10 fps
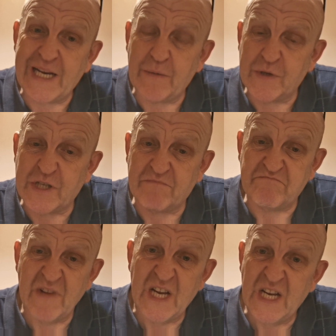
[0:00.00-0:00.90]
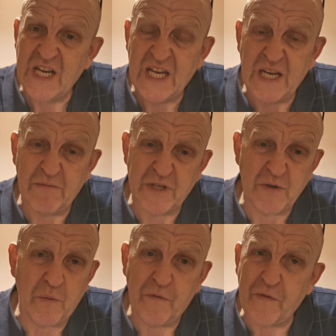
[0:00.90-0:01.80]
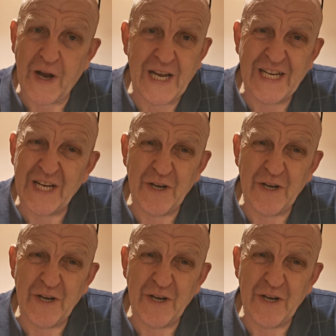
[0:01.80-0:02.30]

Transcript: It was it was all faded.